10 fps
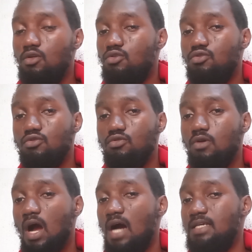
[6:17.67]
to
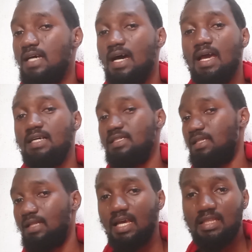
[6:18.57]
as high as
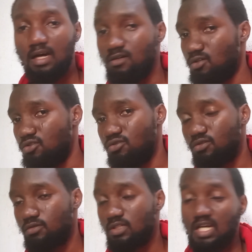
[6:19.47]
9,000
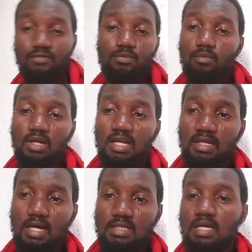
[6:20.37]
euro. Can even be more than
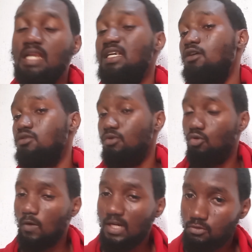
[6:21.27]
that, and it can also be
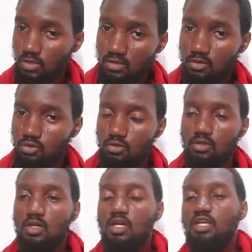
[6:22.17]
lower than 2,000 euro.
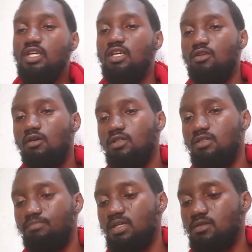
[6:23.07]
It all
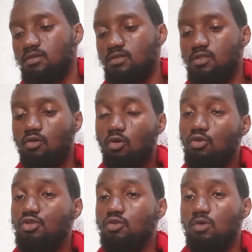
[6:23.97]
depends on the
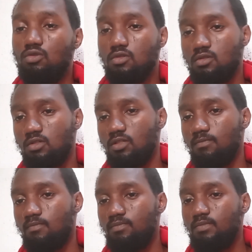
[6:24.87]
course you want to study.
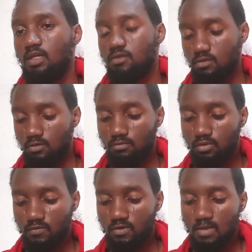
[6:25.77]
So,
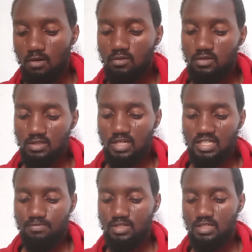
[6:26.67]
but from my own
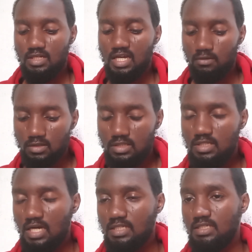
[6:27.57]
research, basically, I noticed
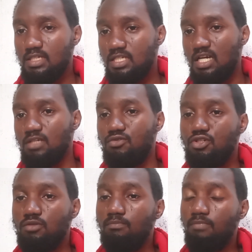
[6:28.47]
that the charge
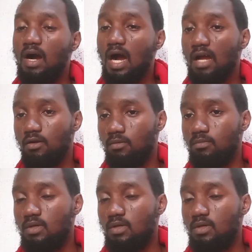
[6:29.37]
tuition per annum